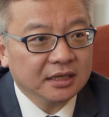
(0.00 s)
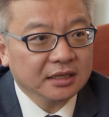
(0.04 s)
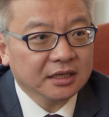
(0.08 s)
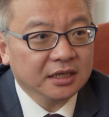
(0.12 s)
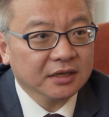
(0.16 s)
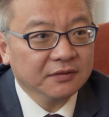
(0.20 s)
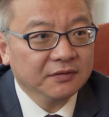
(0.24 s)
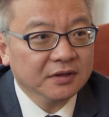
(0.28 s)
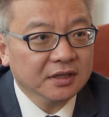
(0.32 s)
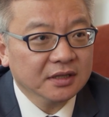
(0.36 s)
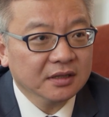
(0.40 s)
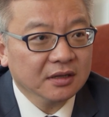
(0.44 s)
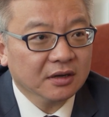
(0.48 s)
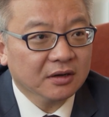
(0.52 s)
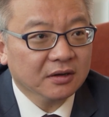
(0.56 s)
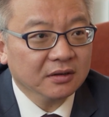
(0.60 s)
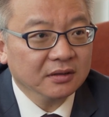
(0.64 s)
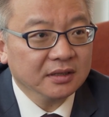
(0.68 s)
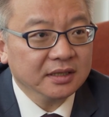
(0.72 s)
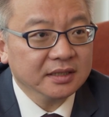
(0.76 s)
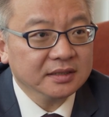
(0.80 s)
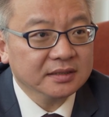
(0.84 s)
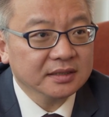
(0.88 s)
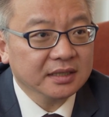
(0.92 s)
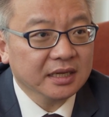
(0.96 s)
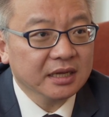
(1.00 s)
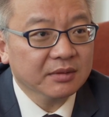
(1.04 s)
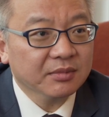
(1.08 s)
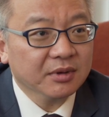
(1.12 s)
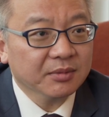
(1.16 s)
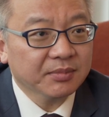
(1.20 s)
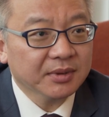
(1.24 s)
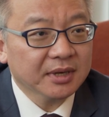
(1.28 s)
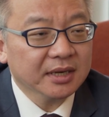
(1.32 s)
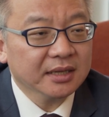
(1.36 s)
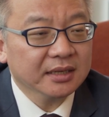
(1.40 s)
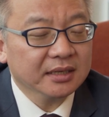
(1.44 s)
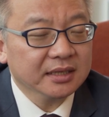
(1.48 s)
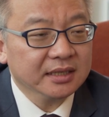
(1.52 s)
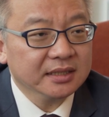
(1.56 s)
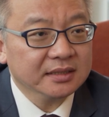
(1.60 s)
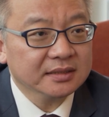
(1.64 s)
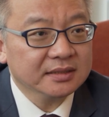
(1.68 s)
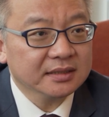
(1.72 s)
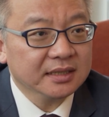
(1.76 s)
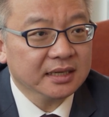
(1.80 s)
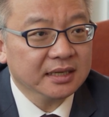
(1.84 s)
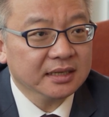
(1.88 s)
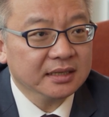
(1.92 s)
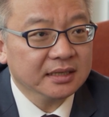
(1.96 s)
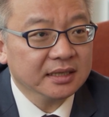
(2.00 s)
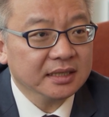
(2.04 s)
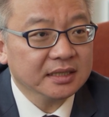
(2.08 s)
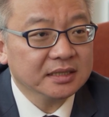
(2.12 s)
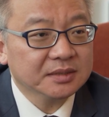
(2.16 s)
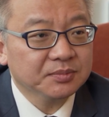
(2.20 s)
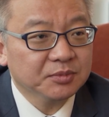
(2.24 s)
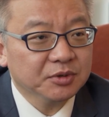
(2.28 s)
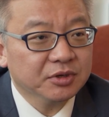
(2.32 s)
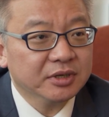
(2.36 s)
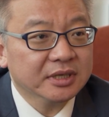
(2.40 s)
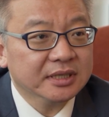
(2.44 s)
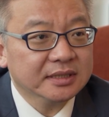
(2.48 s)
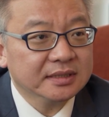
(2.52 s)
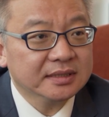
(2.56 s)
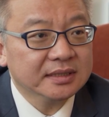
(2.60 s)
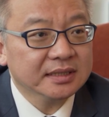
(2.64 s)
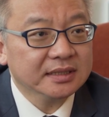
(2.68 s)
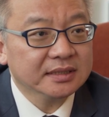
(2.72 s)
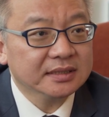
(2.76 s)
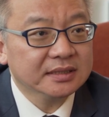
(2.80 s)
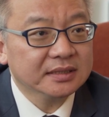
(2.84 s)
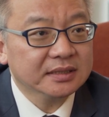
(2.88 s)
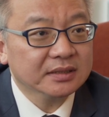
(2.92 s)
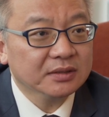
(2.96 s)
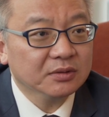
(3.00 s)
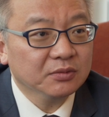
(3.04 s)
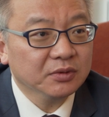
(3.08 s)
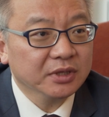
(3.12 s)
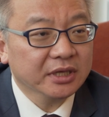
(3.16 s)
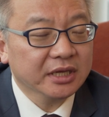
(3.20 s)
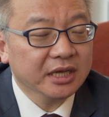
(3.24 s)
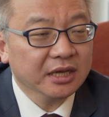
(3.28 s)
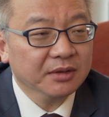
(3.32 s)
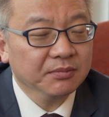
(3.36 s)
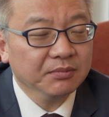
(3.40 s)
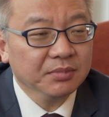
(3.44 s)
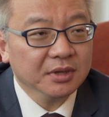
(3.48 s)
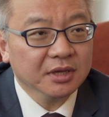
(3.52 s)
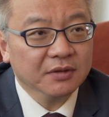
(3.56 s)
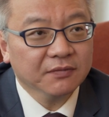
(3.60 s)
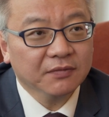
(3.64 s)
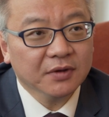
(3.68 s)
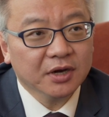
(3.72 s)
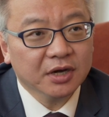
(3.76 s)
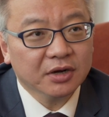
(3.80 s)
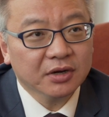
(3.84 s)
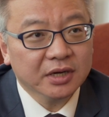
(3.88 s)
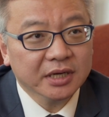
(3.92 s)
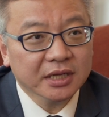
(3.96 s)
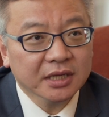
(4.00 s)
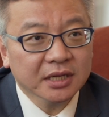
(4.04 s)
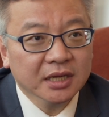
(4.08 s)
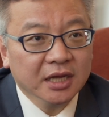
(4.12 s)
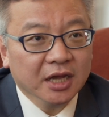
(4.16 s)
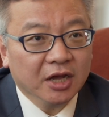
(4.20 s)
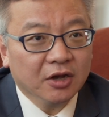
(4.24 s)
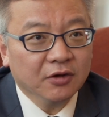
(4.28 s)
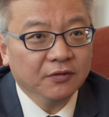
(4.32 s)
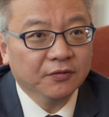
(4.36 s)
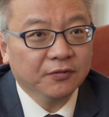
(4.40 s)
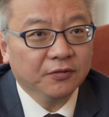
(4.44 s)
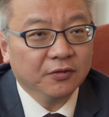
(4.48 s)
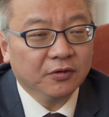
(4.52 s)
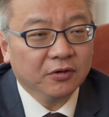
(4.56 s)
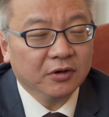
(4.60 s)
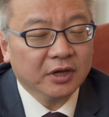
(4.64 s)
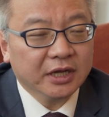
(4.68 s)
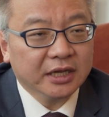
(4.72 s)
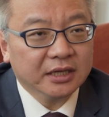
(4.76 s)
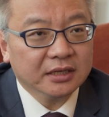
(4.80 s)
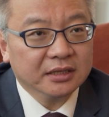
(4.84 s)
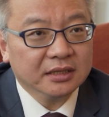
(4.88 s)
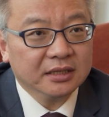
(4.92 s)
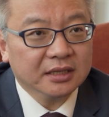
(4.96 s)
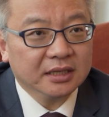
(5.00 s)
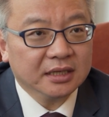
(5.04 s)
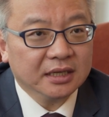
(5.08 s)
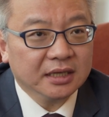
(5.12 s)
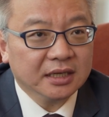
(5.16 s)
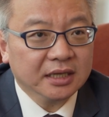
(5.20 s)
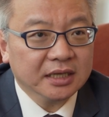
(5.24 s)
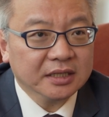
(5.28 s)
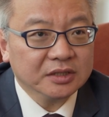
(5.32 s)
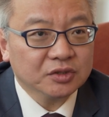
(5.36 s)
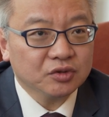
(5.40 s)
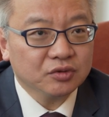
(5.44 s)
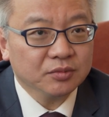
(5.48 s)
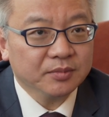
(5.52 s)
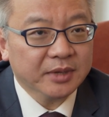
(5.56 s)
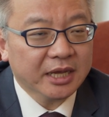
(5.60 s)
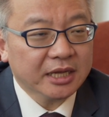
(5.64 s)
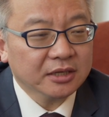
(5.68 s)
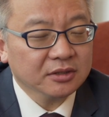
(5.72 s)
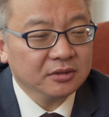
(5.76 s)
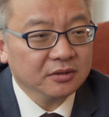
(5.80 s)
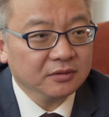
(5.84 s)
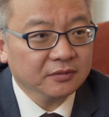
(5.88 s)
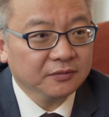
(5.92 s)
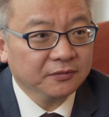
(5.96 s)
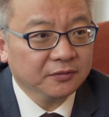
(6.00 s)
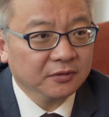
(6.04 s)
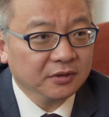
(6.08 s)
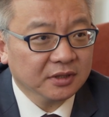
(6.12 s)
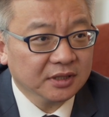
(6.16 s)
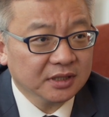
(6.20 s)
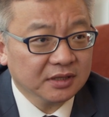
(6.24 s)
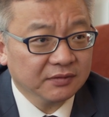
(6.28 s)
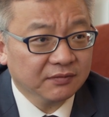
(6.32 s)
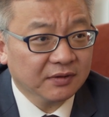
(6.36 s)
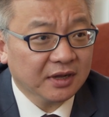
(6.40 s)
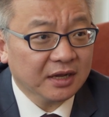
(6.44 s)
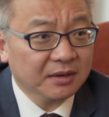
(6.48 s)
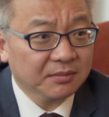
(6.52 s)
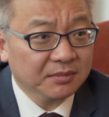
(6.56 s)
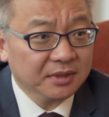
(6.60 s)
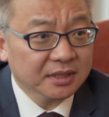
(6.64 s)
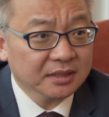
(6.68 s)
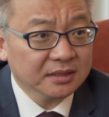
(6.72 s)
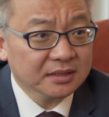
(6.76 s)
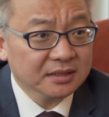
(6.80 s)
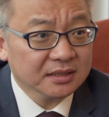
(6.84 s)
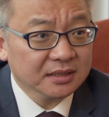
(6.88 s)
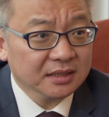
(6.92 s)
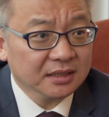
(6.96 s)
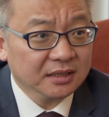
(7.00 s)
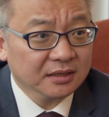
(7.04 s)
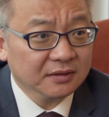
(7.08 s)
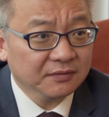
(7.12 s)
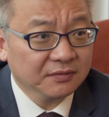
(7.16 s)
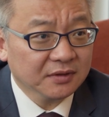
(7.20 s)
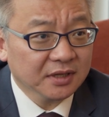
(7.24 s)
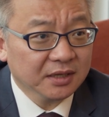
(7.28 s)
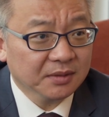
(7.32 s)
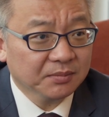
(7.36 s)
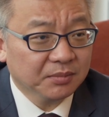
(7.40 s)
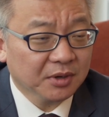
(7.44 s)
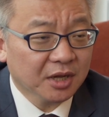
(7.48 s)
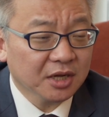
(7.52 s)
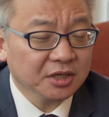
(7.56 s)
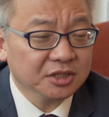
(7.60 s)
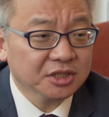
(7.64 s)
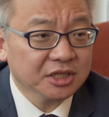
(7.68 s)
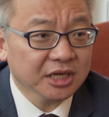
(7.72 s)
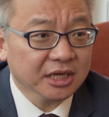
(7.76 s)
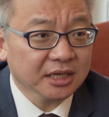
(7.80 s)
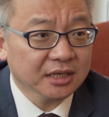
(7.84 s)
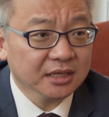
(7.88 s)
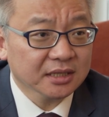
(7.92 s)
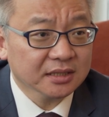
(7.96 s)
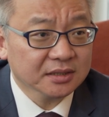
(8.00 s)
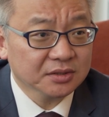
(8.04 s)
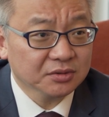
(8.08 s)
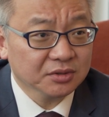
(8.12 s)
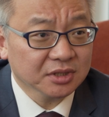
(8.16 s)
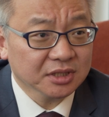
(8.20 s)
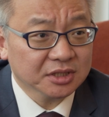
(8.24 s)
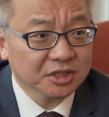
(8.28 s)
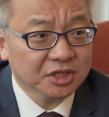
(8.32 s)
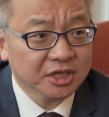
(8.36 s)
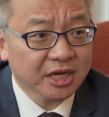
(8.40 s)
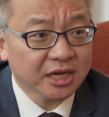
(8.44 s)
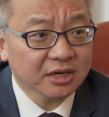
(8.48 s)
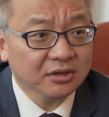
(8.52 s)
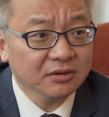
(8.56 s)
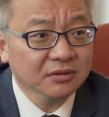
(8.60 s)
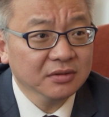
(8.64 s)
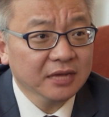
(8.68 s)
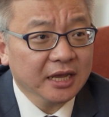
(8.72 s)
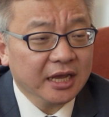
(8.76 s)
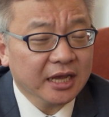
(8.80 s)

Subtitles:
given all these capabilities and experiences, it can be very helpful and instrumental for the development of the blockchain industry in general.